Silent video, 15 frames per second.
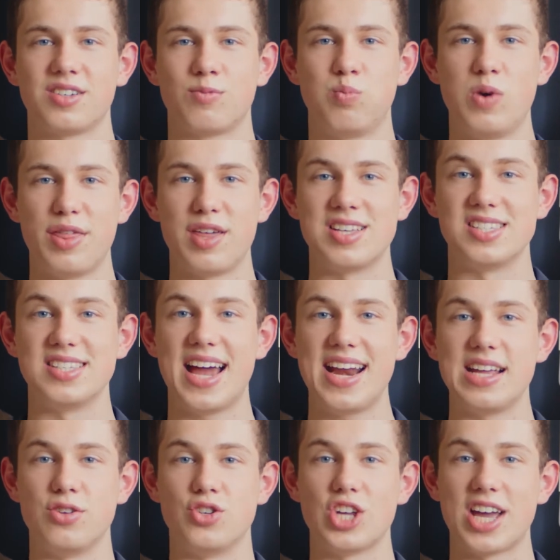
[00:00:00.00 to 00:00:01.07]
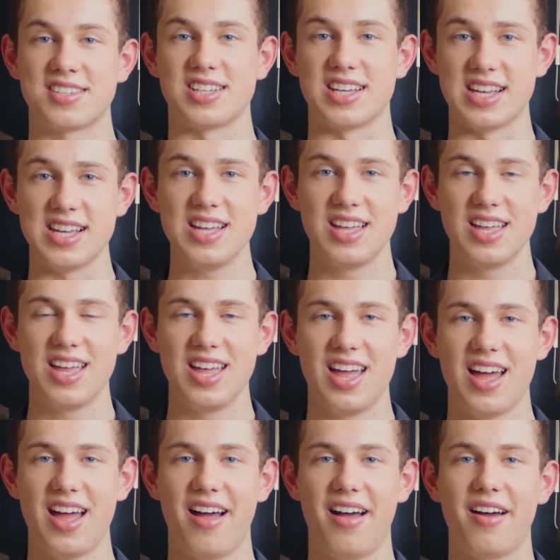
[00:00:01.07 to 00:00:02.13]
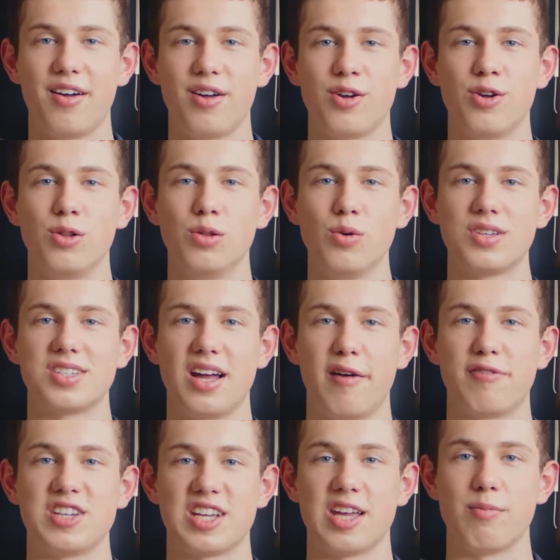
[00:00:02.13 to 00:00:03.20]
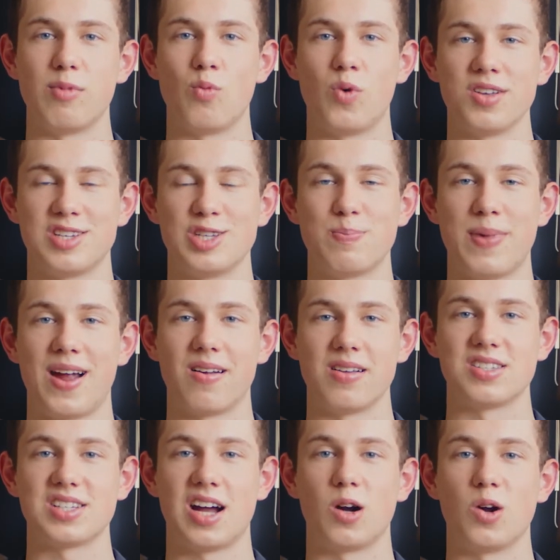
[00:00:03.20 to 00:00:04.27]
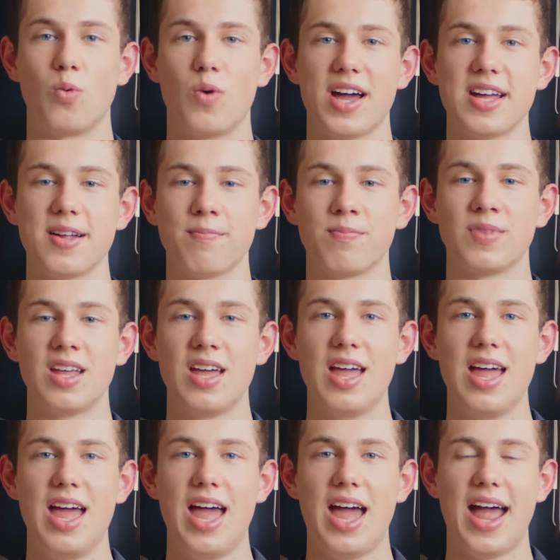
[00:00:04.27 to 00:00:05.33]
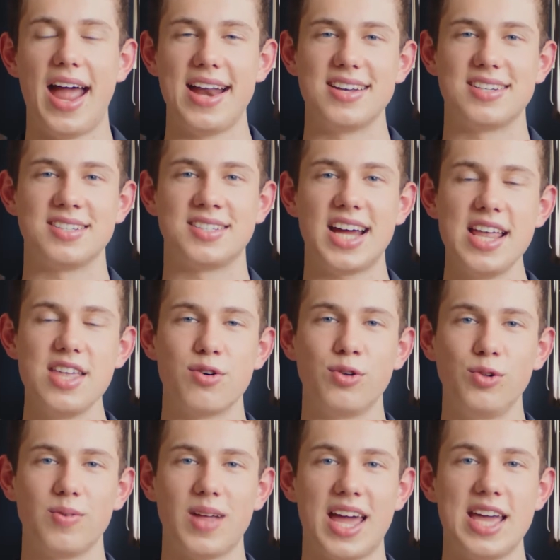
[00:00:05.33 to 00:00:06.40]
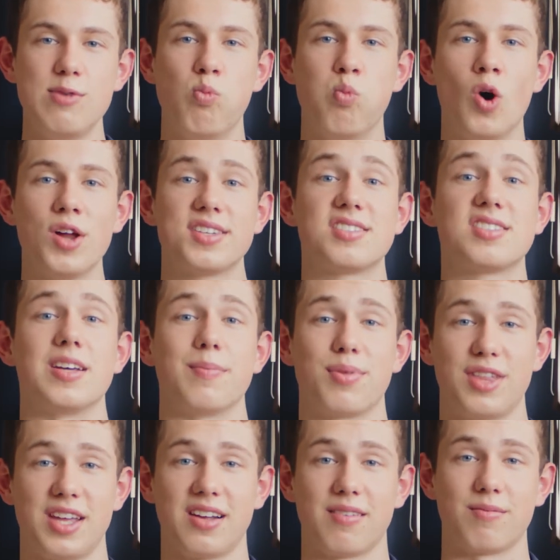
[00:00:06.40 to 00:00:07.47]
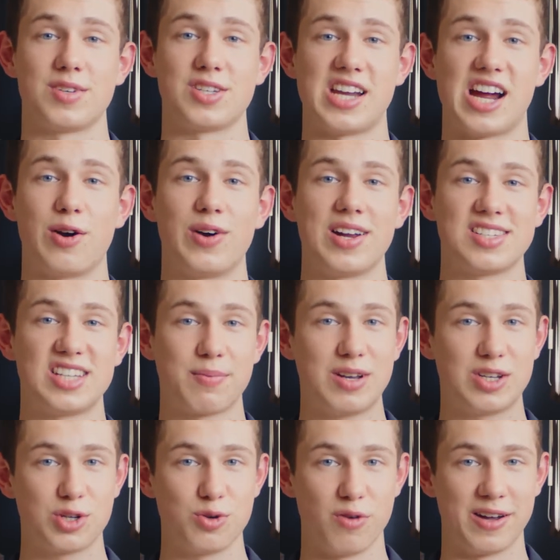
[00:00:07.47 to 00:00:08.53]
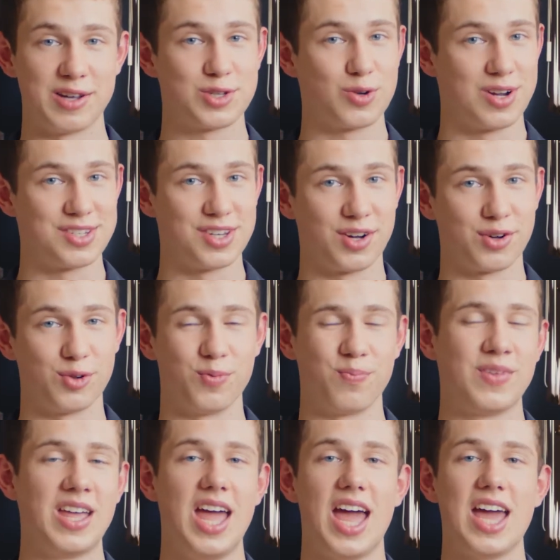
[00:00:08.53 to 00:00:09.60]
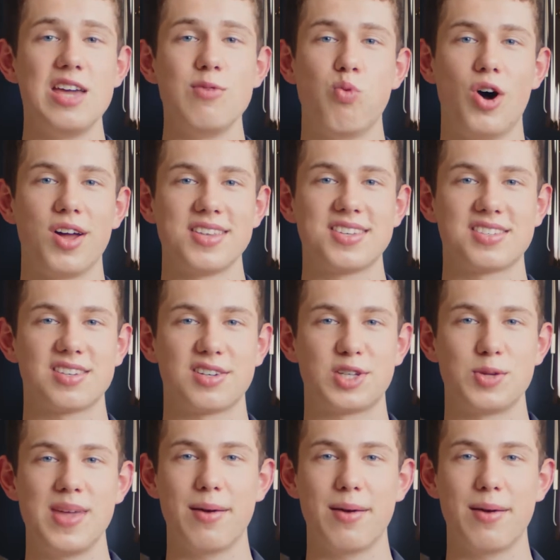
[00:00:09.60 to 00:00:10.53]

with his nanny, Jessie, who looks after him whilst his parents are away. And Daniel, he wants something. So now we're at segment 2 of our story circle. He wants to be